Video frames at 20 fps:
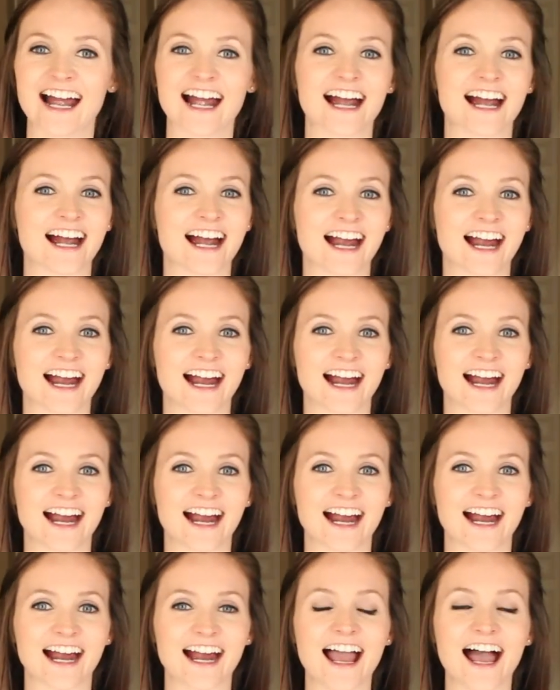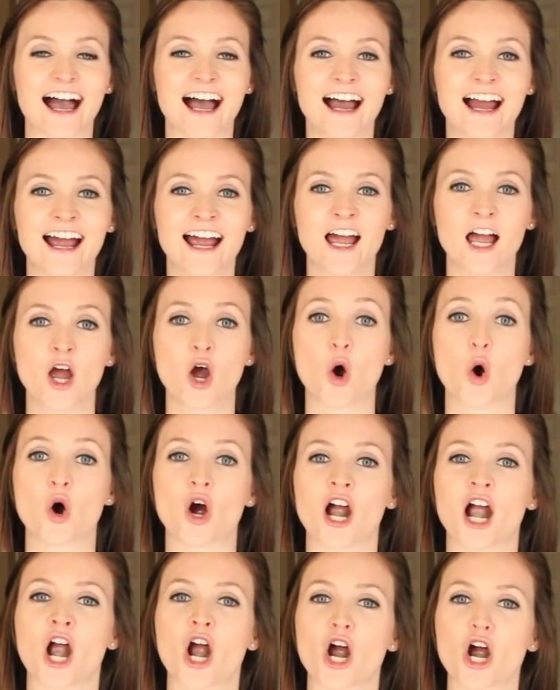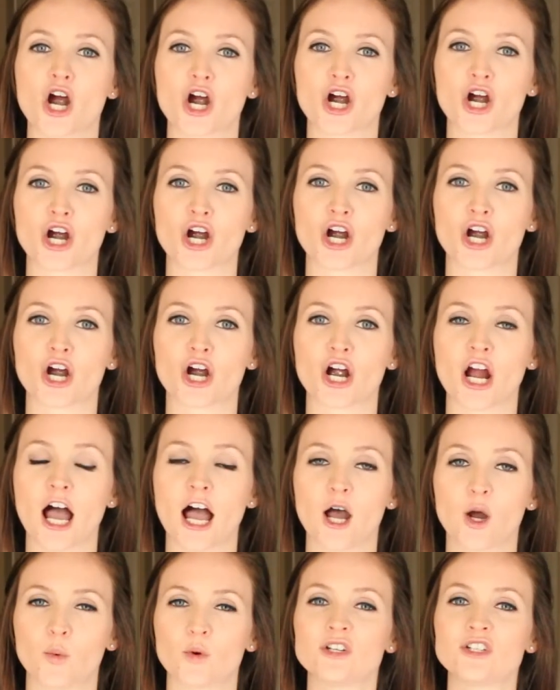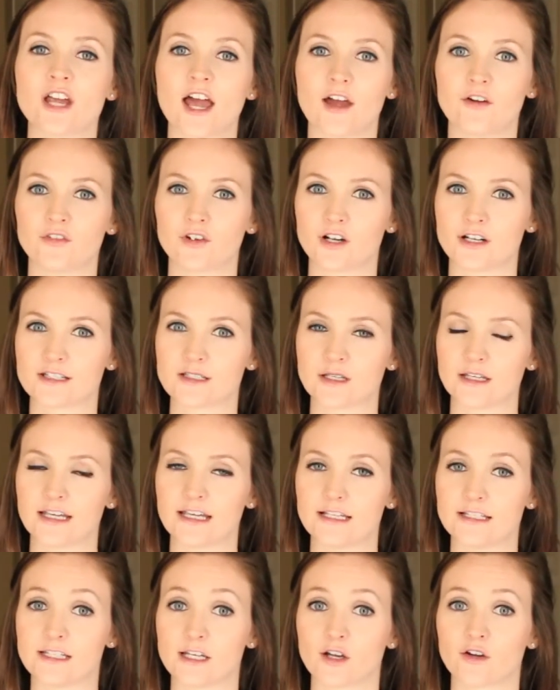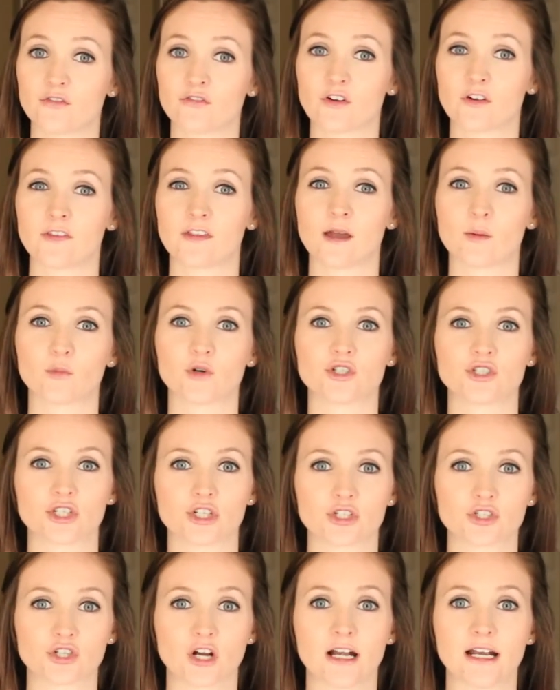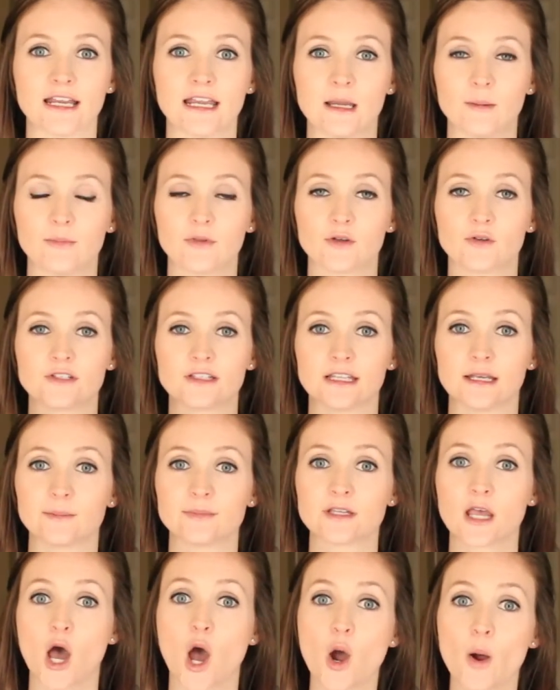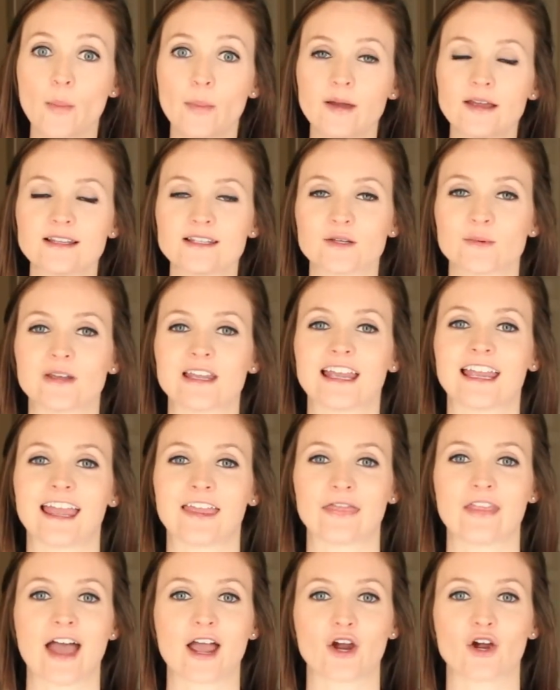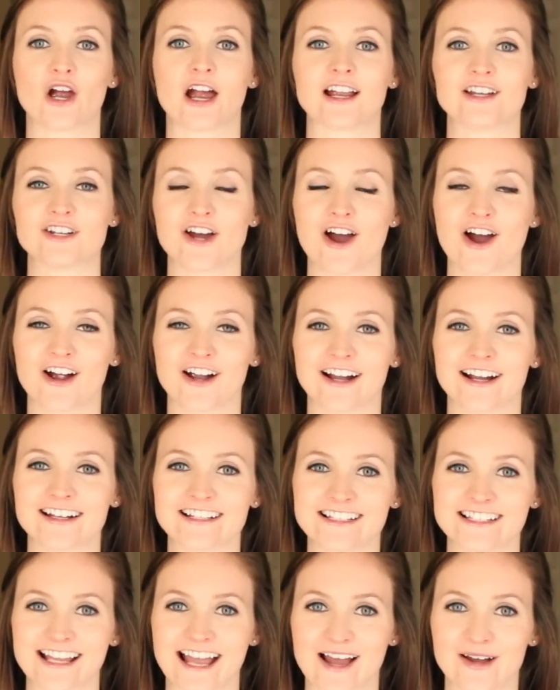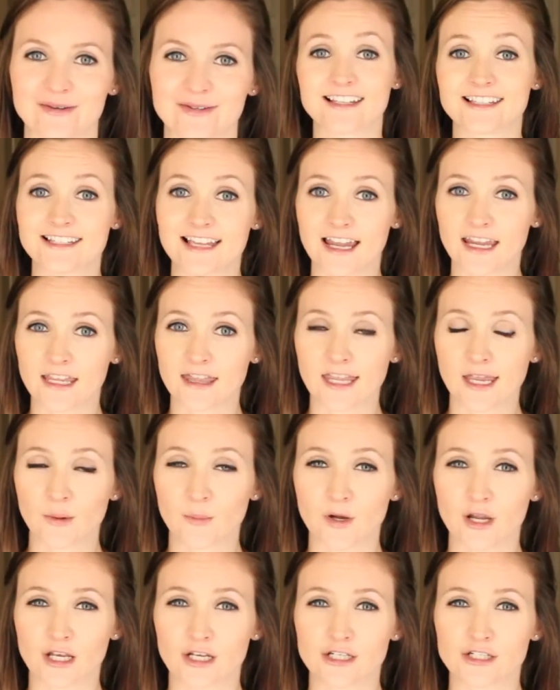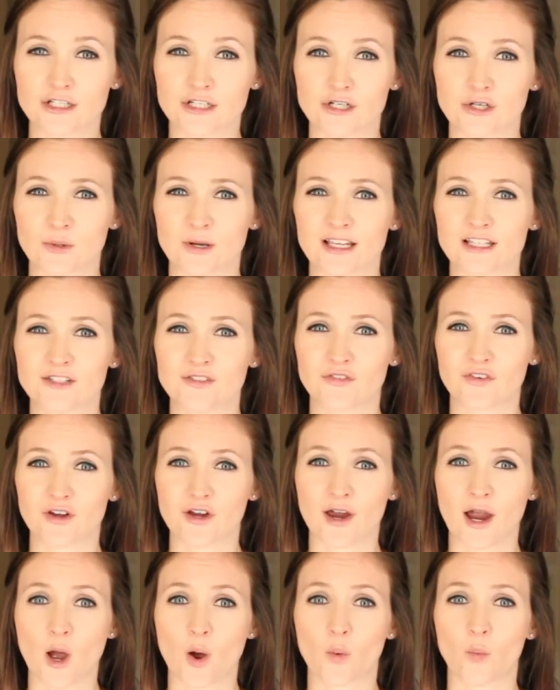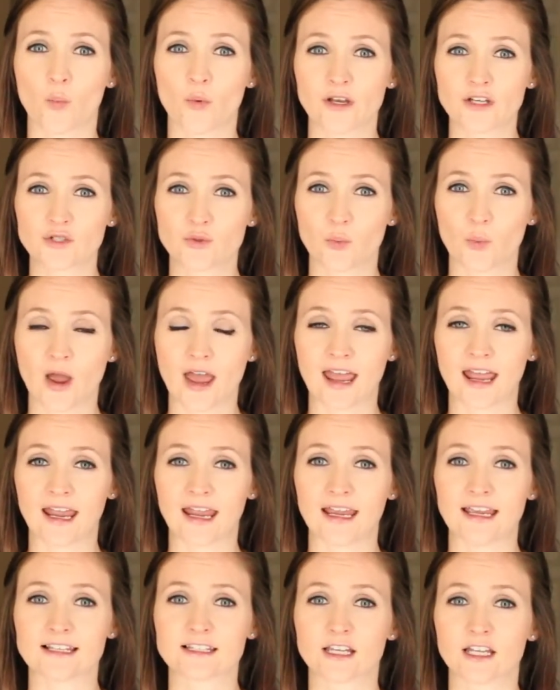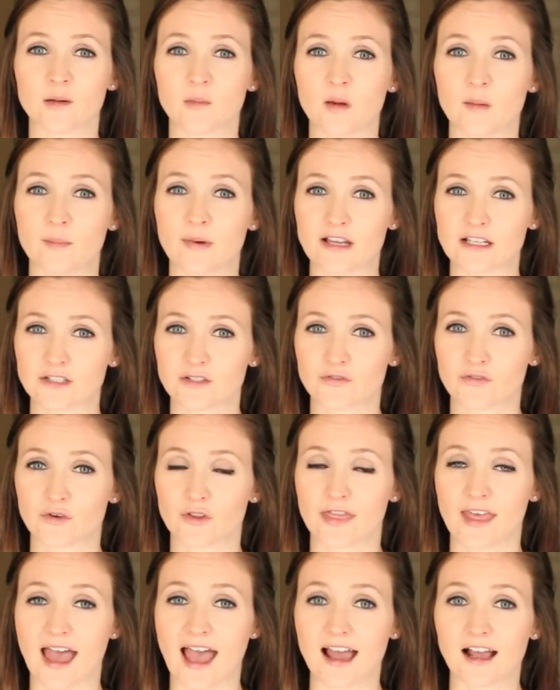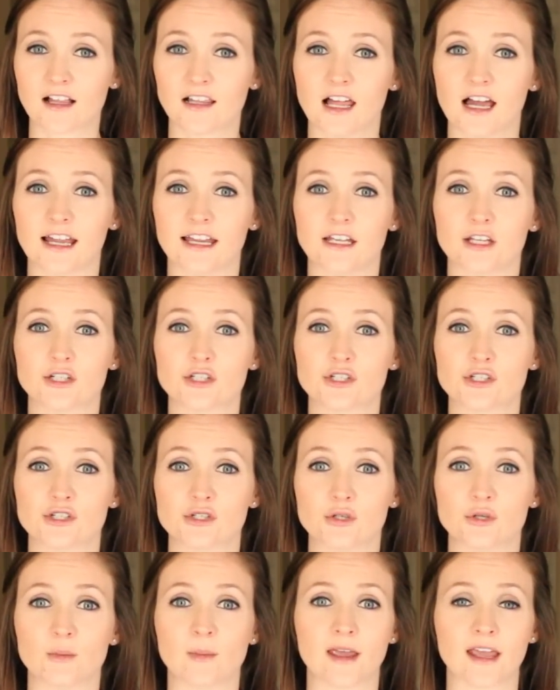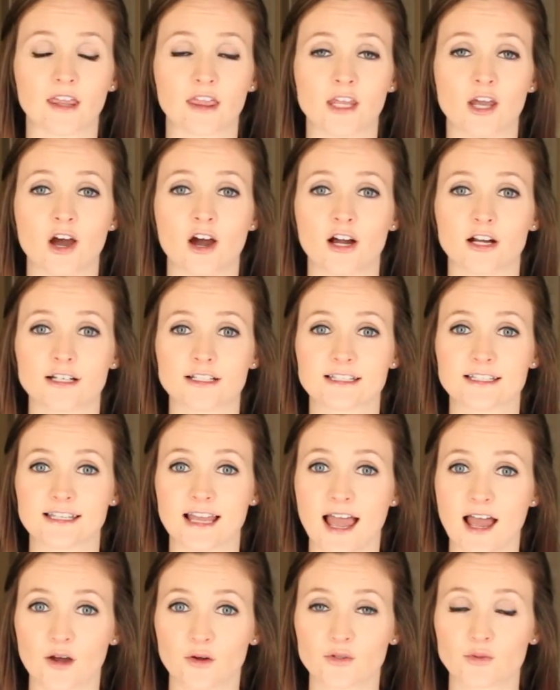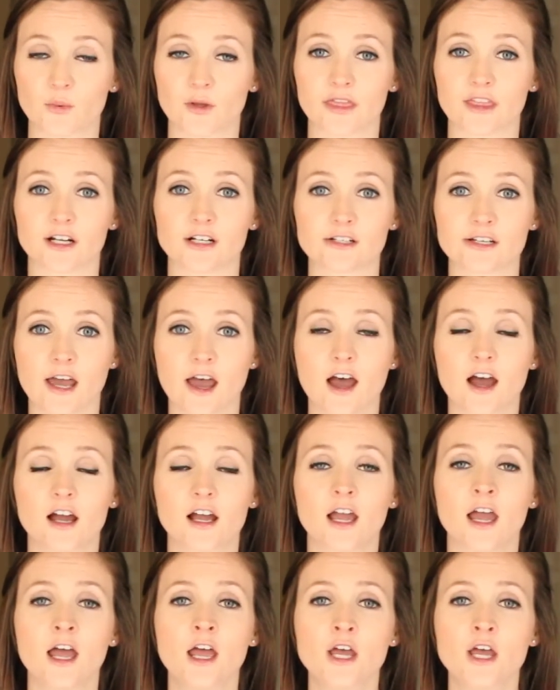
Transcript: go or whichever is easier for them. We're just trying to keep those lips open so we can get that correct R sound. The second thing we're going to do is figure out which way is going to be best for that client to make the R sound with their tongue.